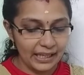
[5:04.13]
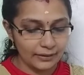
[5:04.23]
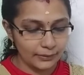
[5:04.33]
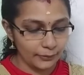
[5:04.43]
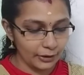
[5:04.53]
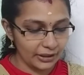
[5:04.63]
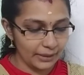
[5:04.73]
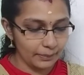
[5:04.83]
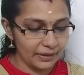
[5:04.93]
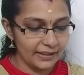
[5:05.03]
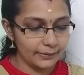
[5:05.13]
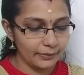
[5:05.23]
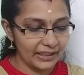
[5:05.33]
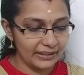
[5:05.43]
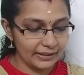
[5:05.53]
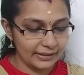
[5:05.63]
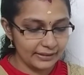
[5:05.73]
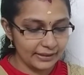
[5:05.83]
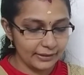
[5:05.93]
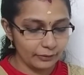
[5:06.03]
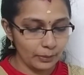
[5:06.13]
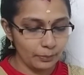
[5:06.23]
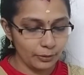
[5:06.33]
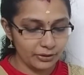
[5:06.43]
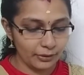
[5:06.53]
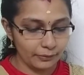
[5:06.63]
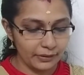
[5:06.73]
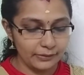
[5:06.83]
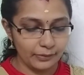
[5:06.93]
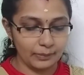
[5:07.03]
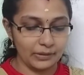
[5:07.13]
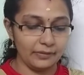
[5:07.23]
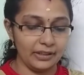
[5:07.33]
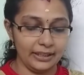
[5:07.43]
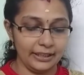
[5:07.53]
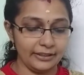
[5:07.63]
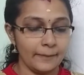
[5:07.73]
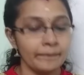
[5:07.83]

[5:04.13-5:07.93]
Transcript: hours 48 minutes, find the distance of the post office from the village.